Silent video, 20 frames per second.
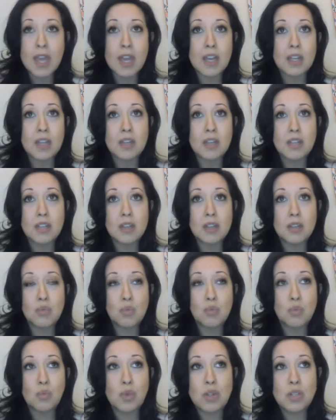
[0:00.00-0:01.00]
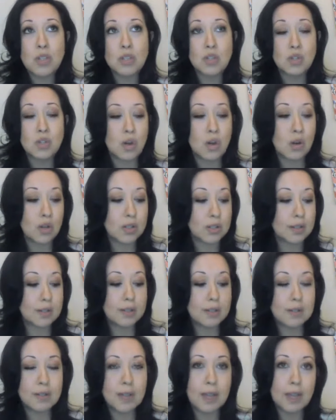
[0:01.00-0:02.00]
And when it starts
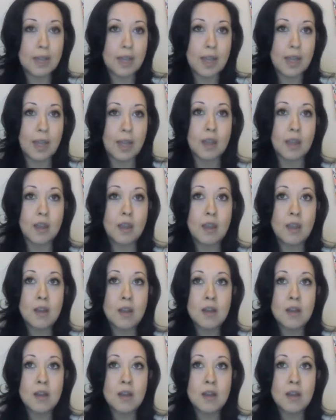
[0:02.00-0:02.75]
sticking,